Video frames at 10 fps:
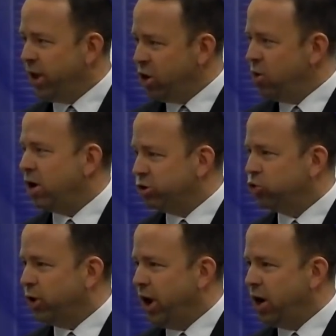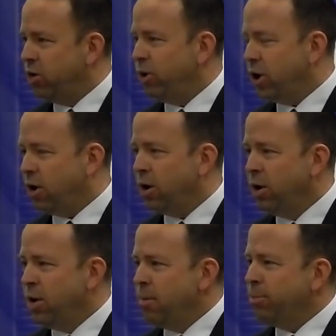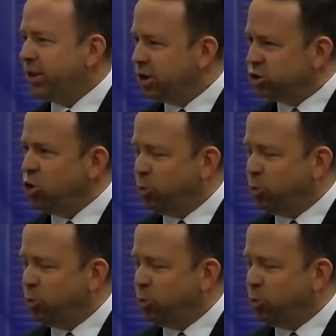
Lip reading: They know how shorthanded we are, but there's